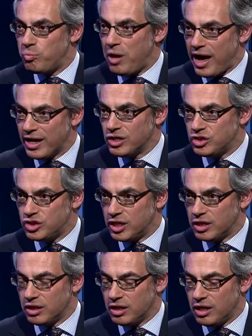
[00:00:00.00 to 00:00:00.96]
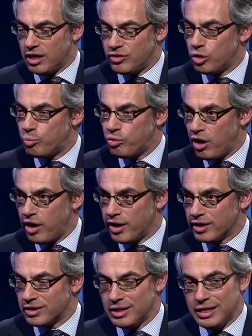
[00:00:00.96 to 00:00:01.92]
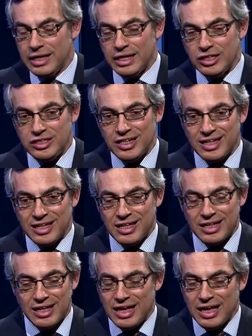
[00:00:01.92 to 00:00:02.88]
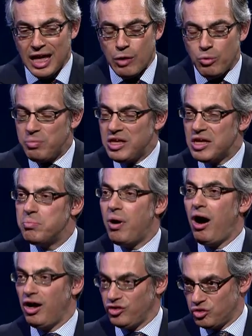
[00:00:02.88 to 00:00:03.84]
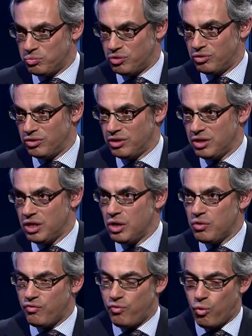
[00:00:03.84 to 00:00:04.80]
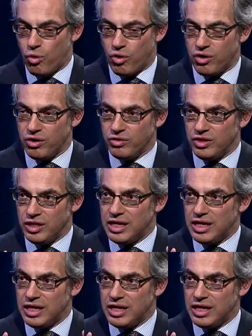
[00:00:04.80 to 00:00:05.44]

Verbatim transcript: of packaging uh, their product. To, it would be impossible for the